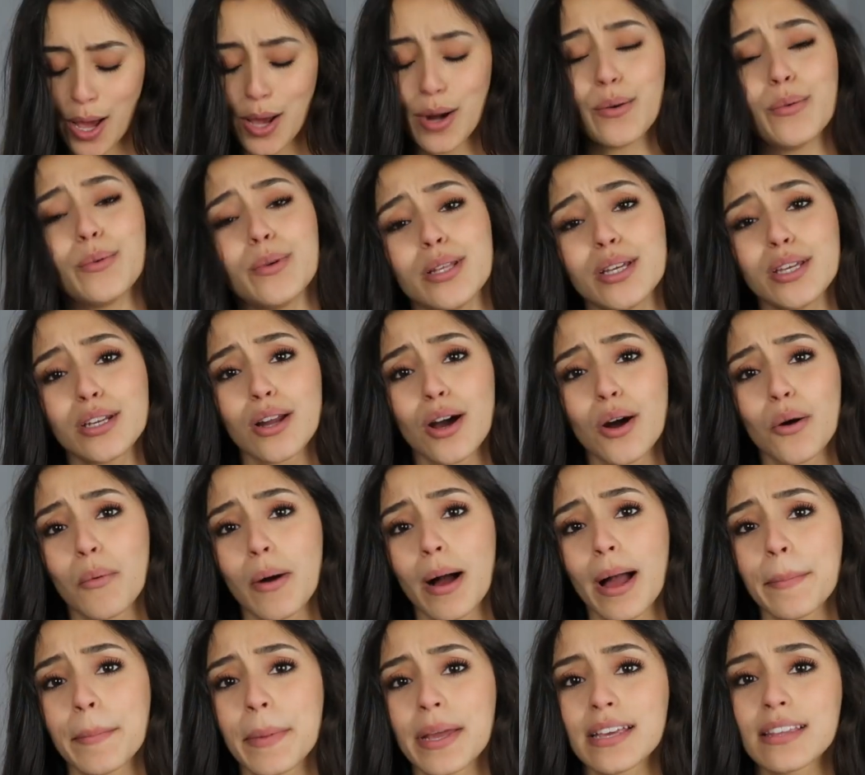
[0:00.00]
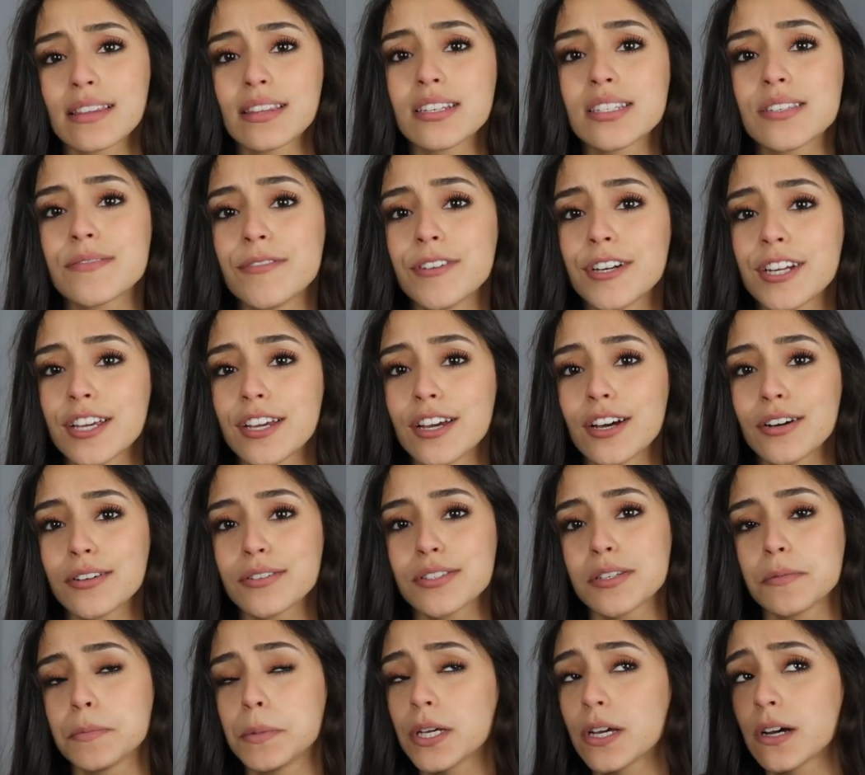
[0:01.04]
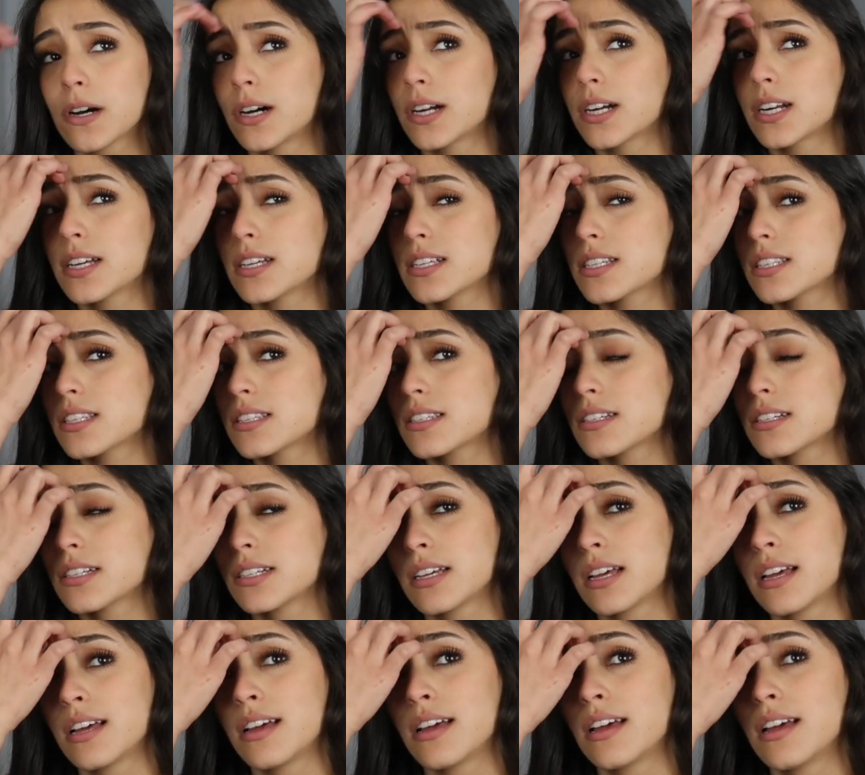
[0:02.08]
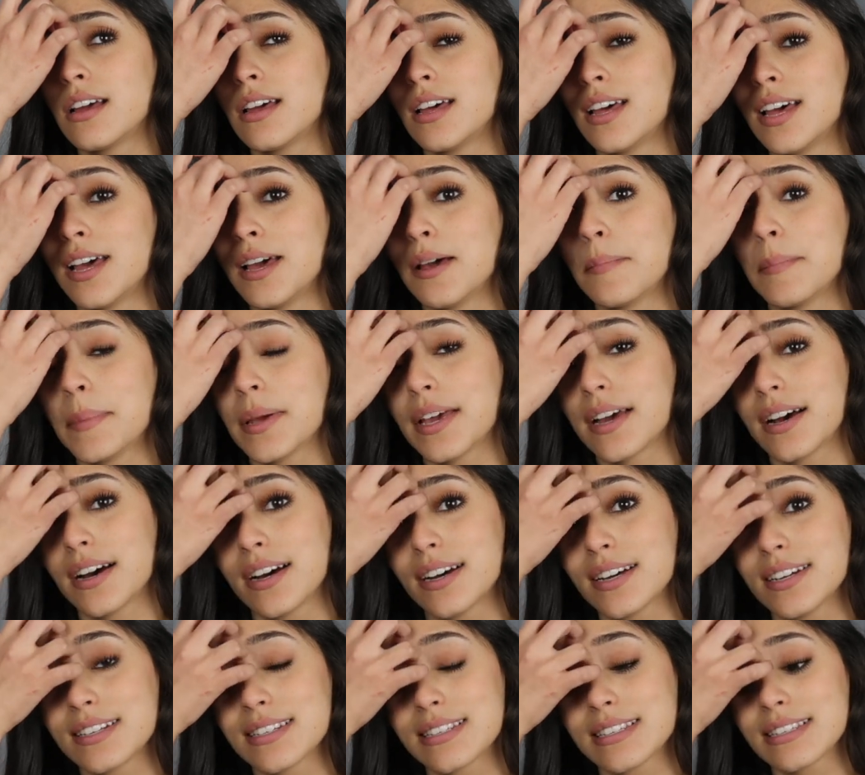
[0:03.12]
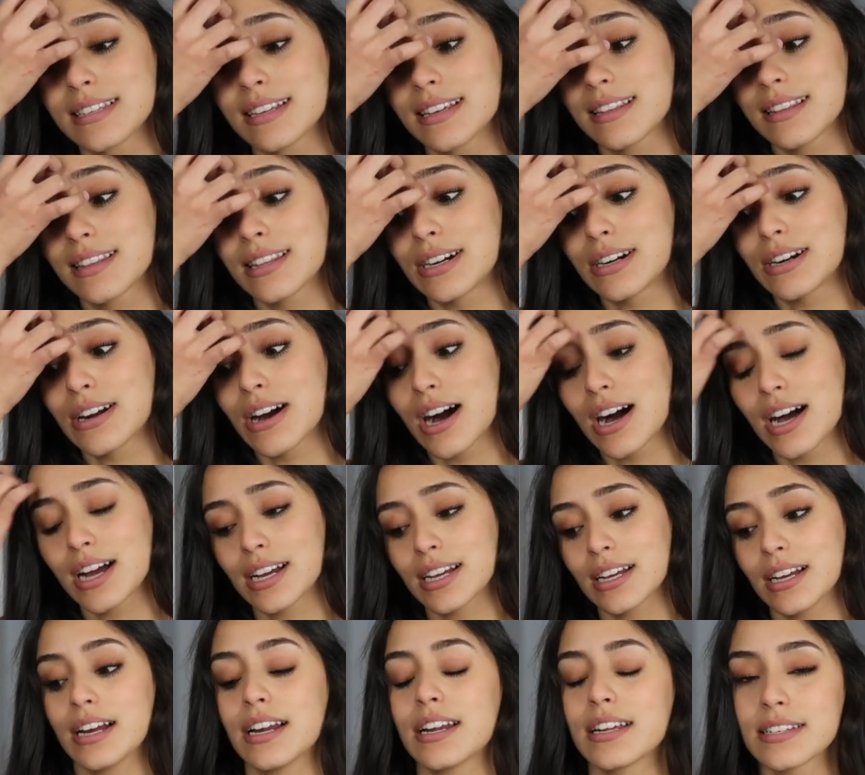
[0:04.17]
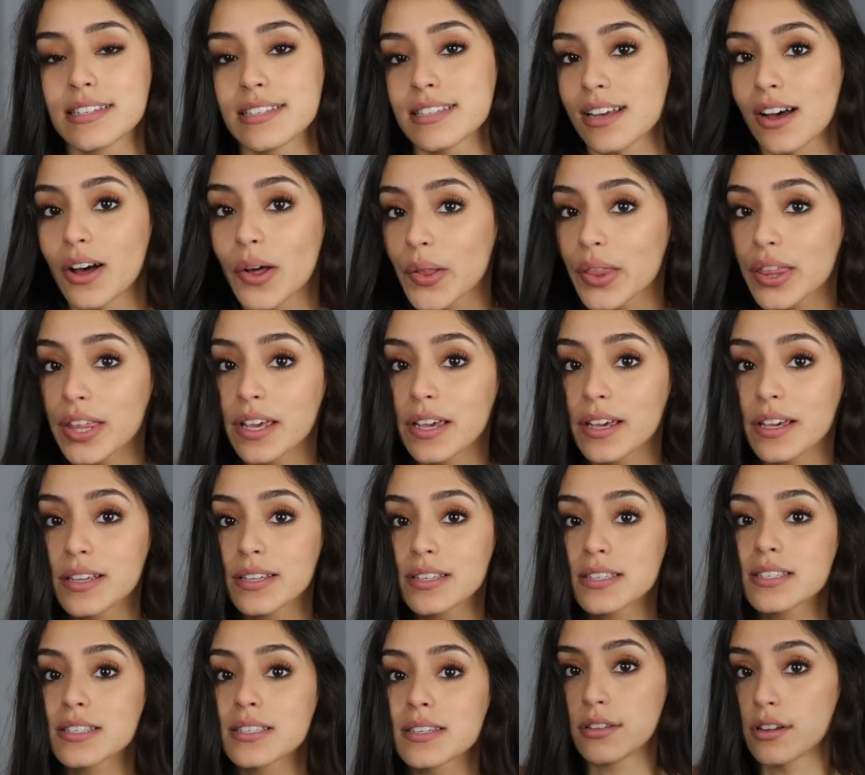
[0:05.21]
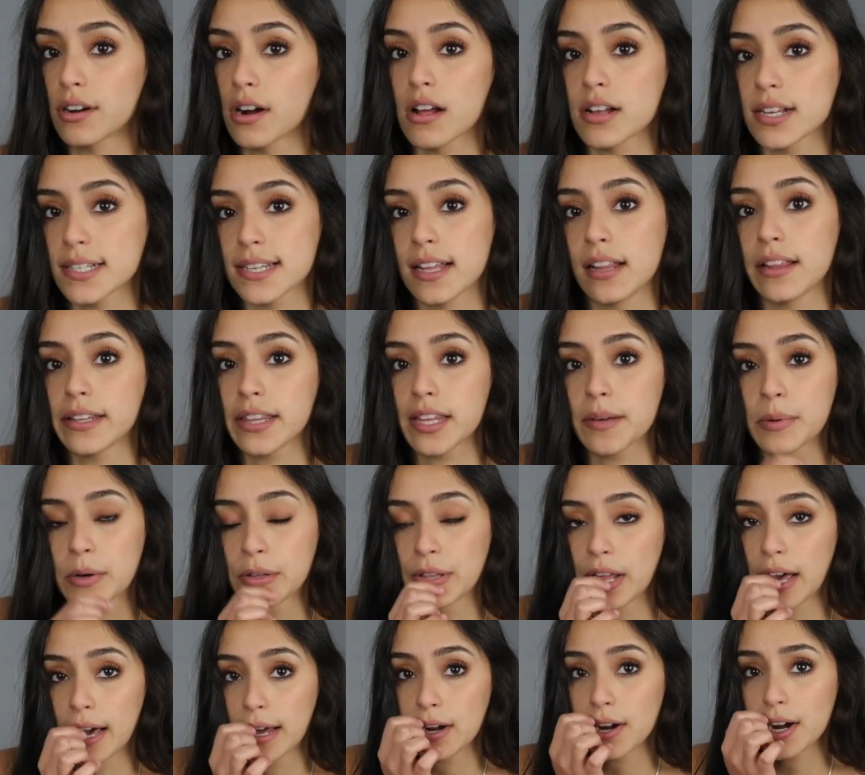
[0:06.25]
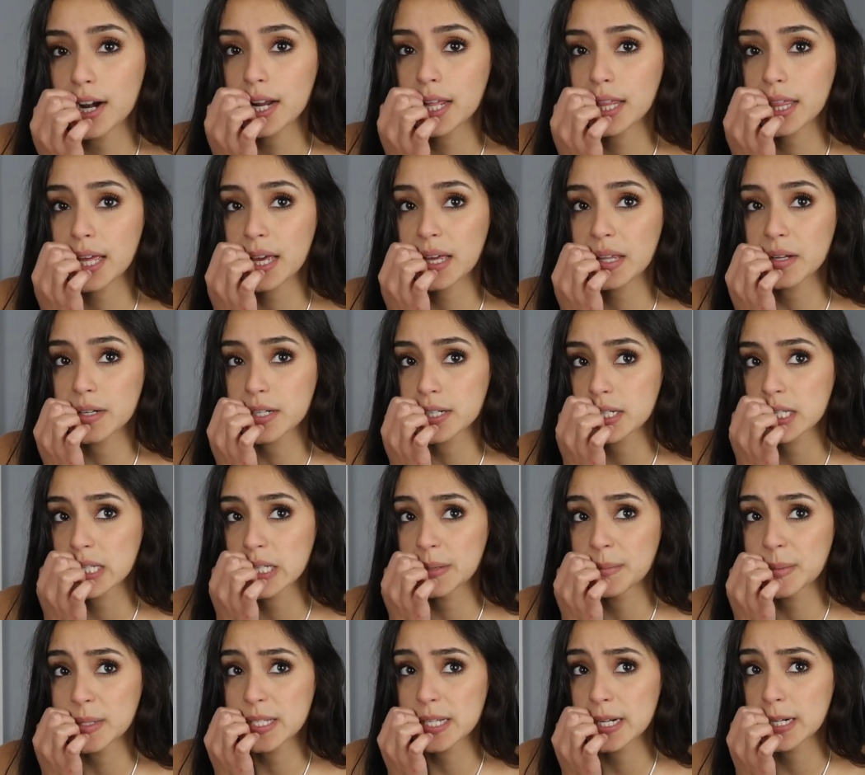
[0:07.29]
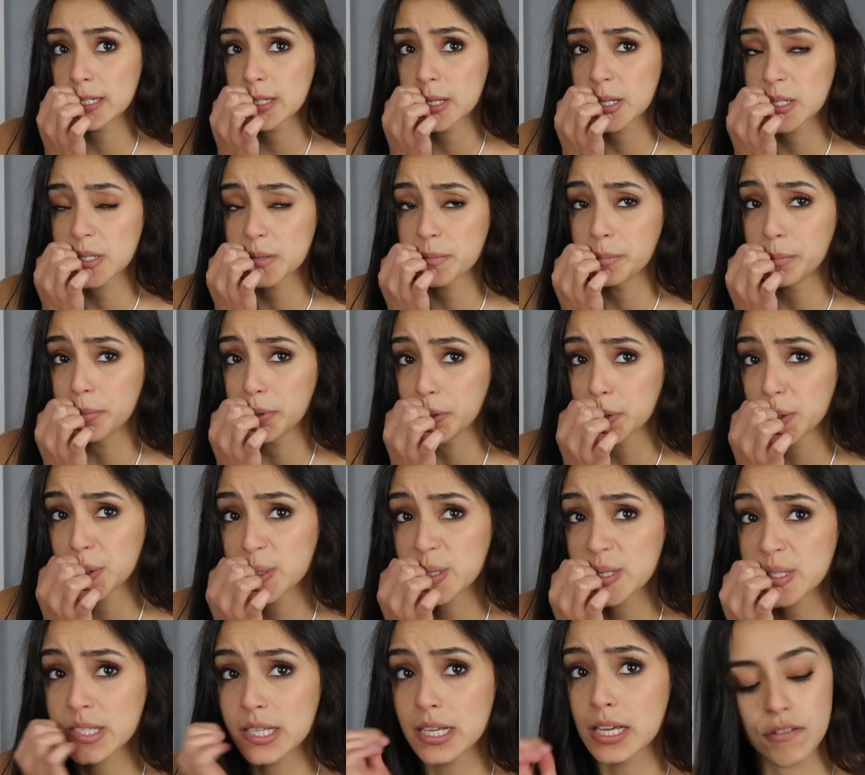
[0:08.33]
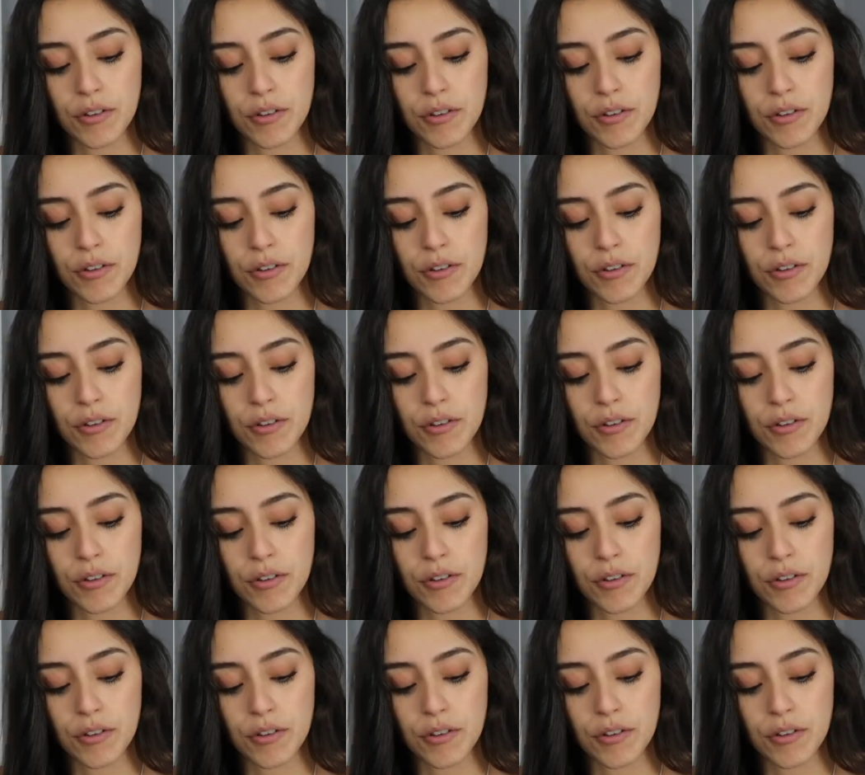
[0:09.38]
I don't really know why I'm making this video, to be honest because they're not gonna sell these. They're not selling them online or anything. They're just limited edition boots.